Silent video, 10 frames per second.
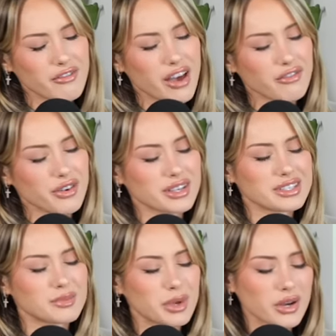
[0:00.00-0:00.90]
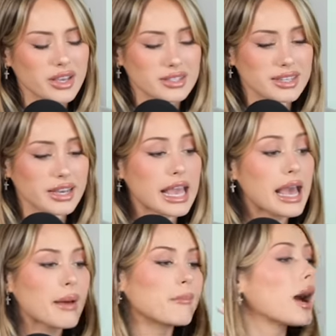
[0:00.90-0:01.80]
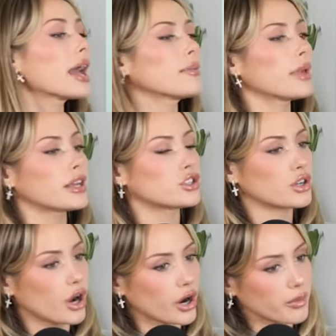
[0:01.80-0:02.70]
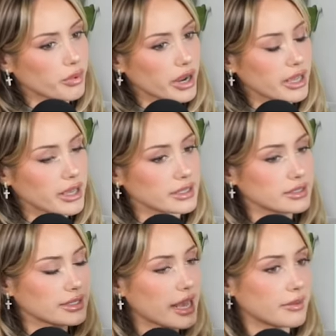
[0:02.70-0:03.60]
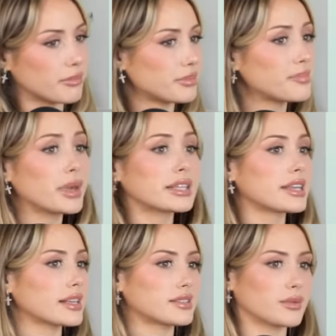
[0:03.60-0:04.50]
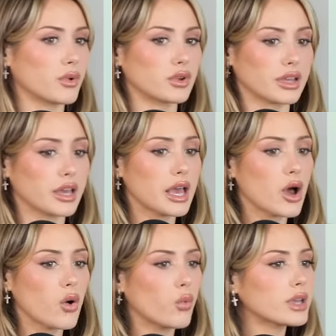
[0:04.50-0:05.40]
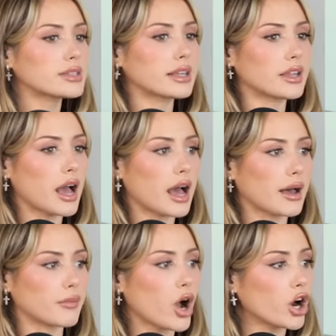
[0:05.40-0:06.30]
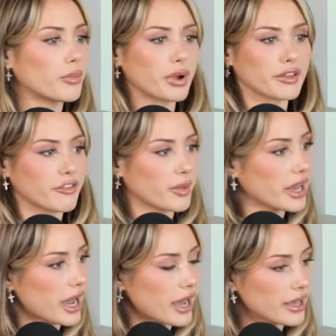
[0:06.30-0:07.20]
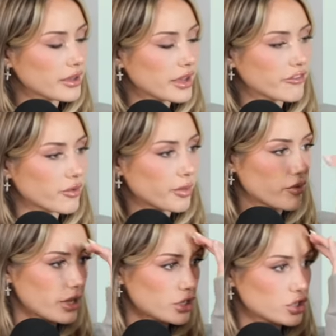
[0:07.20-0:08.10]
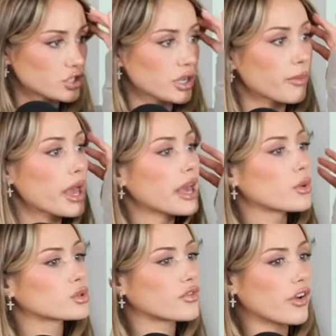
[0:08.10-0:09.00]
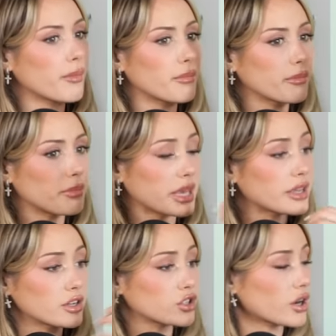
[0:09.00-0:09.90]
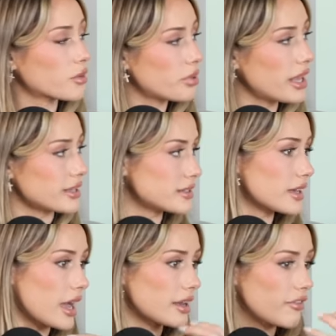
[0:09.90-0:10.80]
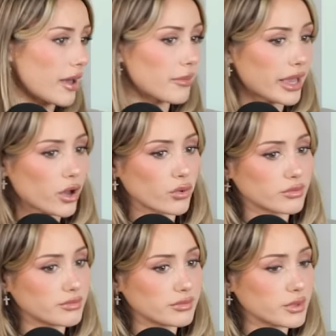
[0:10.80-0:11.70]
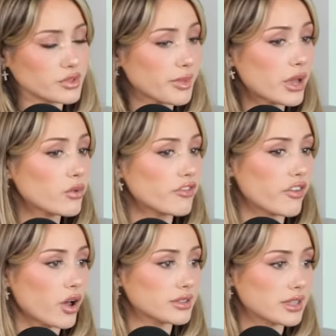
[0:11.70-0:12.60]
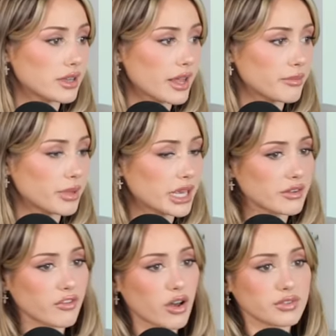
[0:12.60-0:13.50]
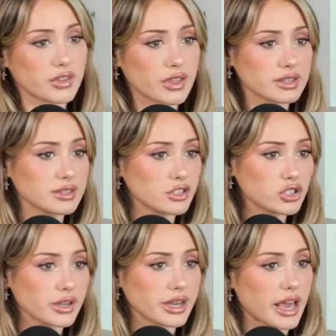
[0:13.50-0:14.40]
I've ever experienced, and my major heartbreak and, and big testimony wasn't um, heartbreak from a guy, from a relationship. It was from being in a dark place, kind of at my own, it was my own fault and, and being involved in things I shouldn't